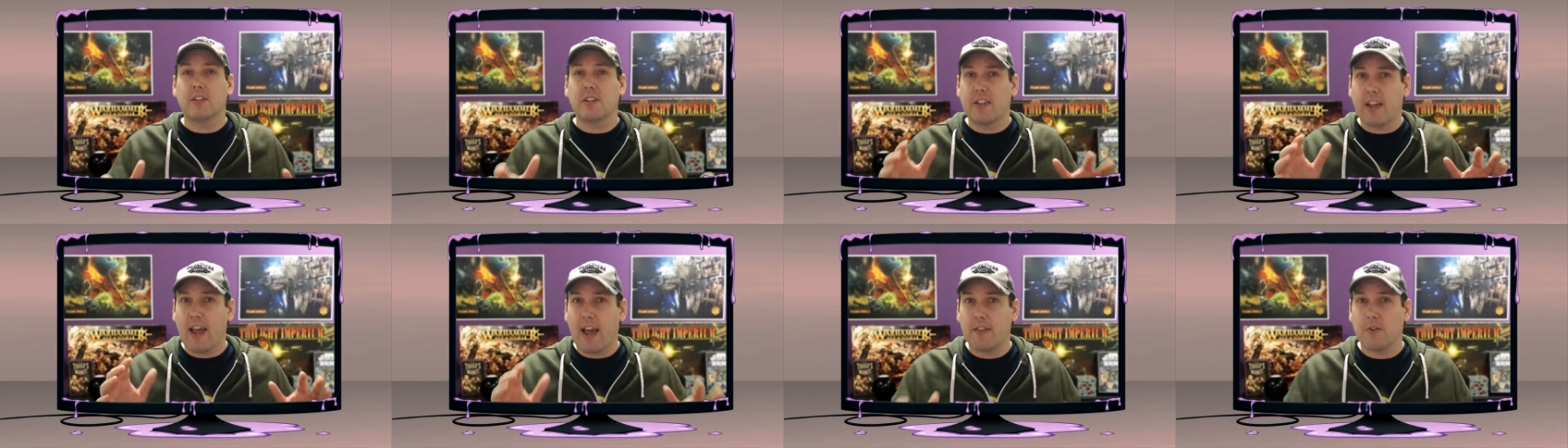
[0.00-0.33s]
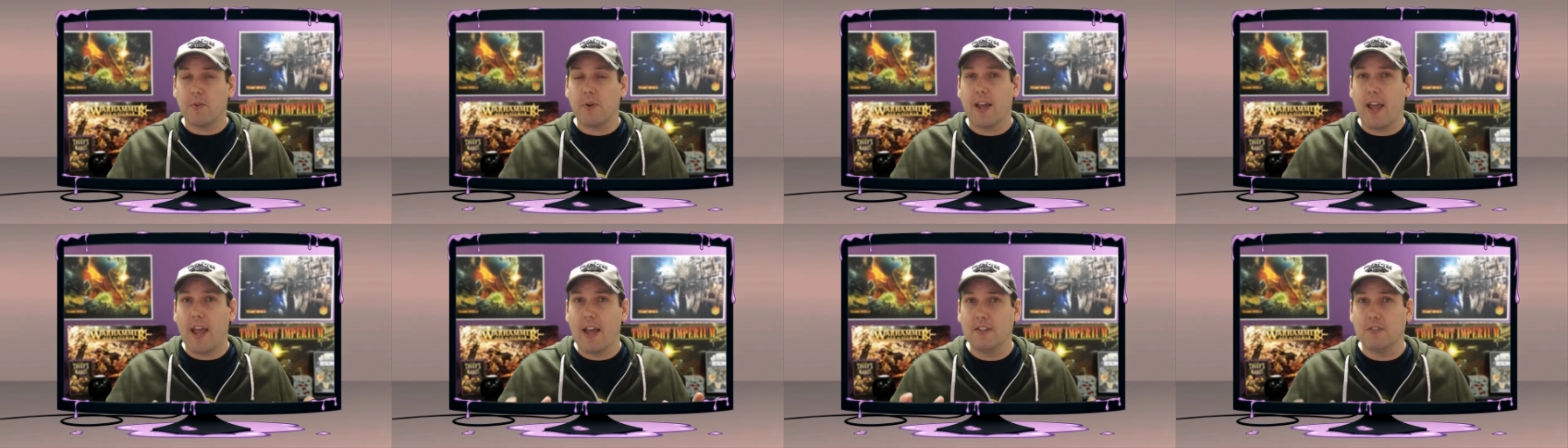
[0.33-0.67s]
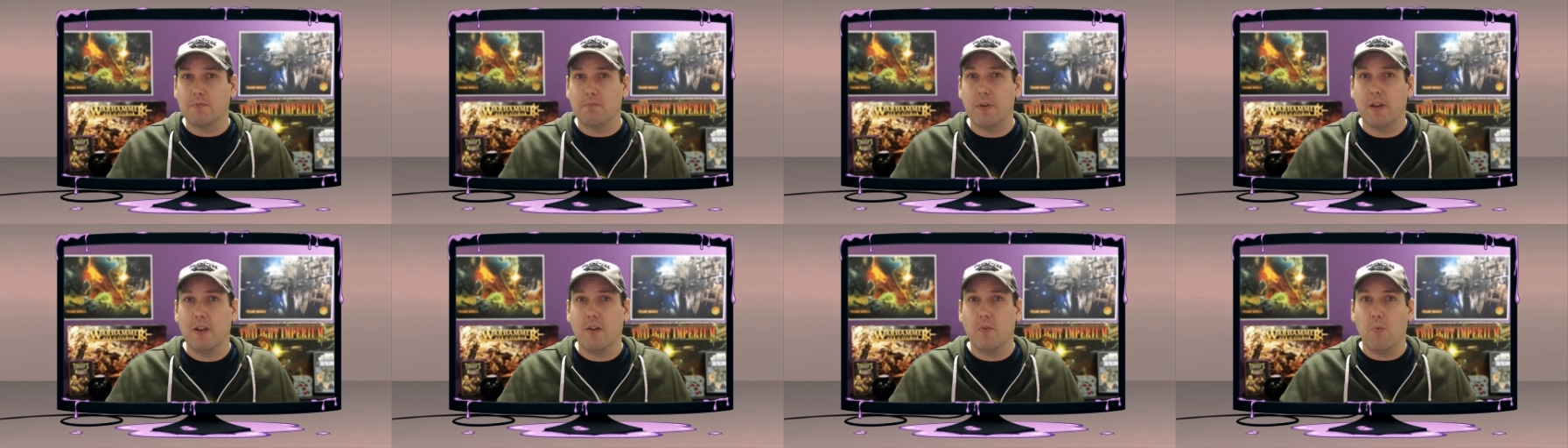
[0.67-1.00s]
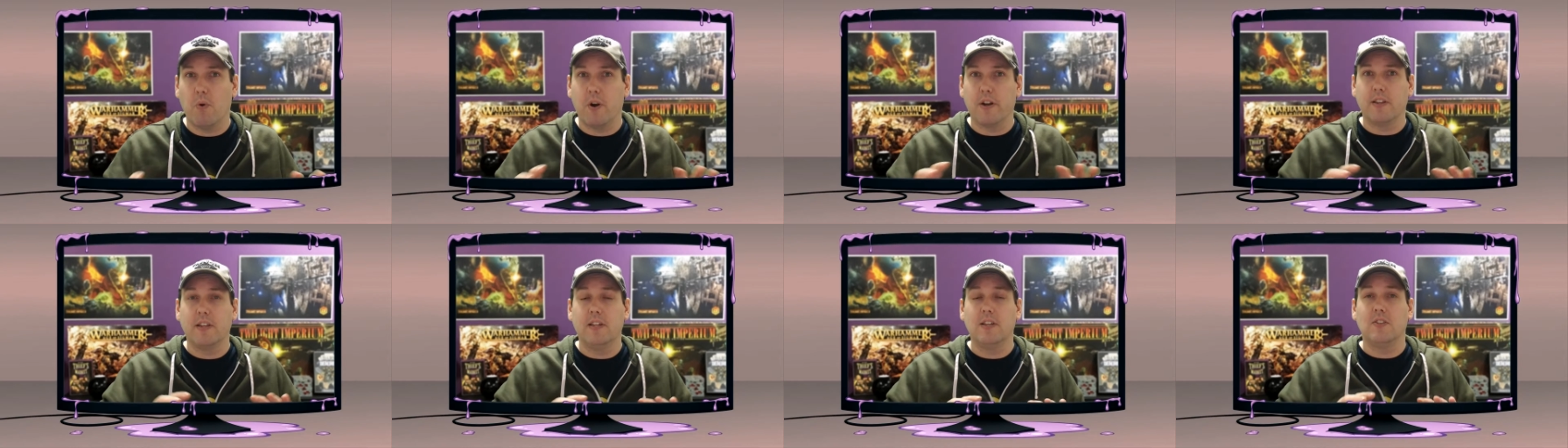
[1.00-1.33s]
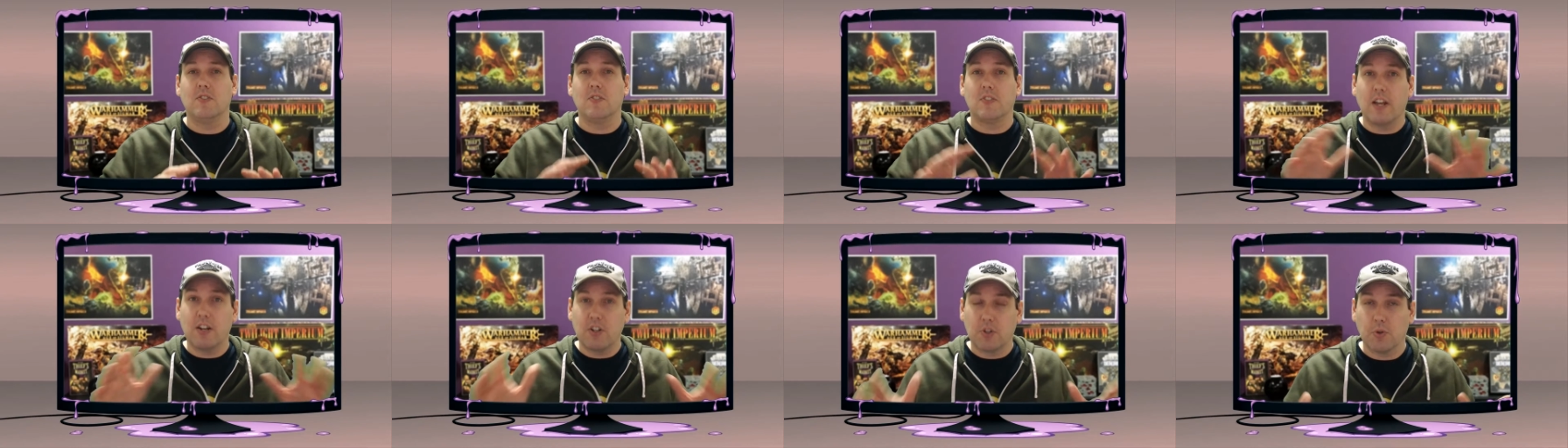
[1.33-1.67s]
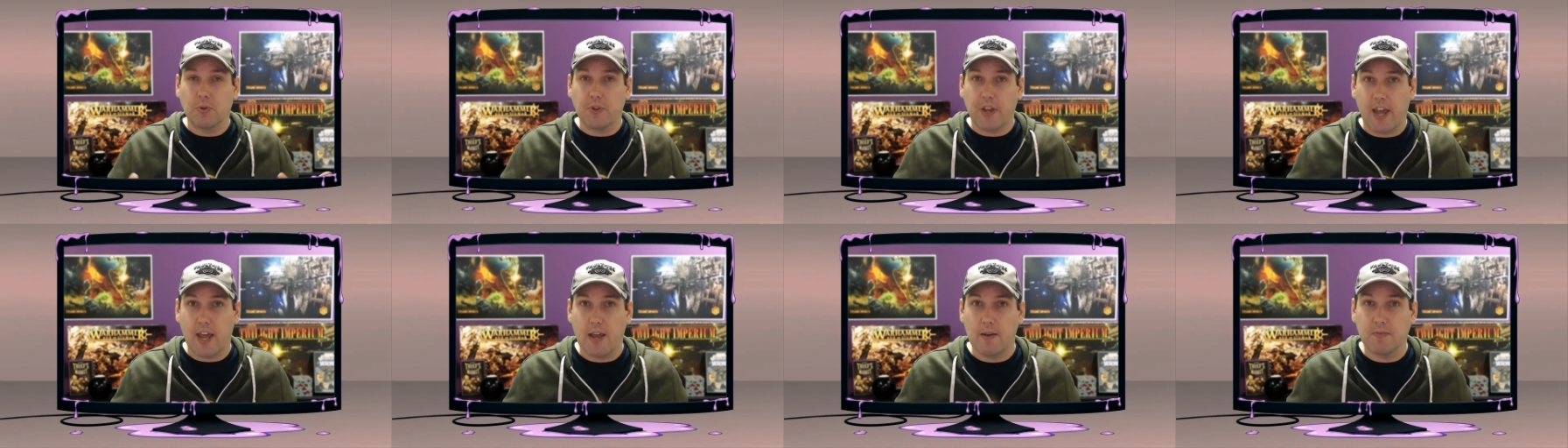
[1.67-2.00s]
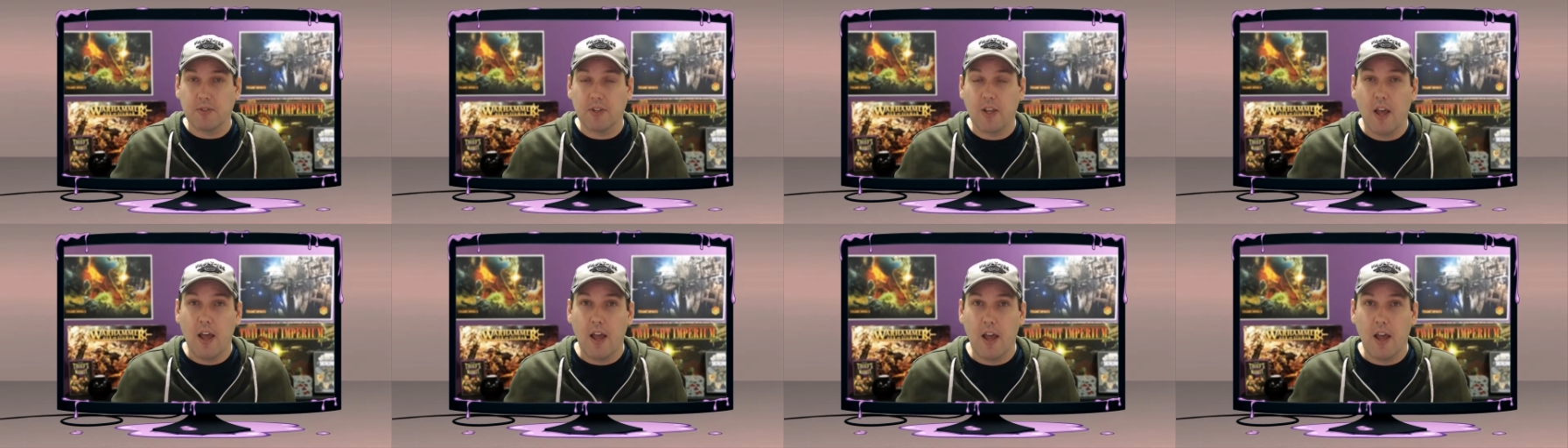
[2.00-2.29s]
The Gathering has been one of the central games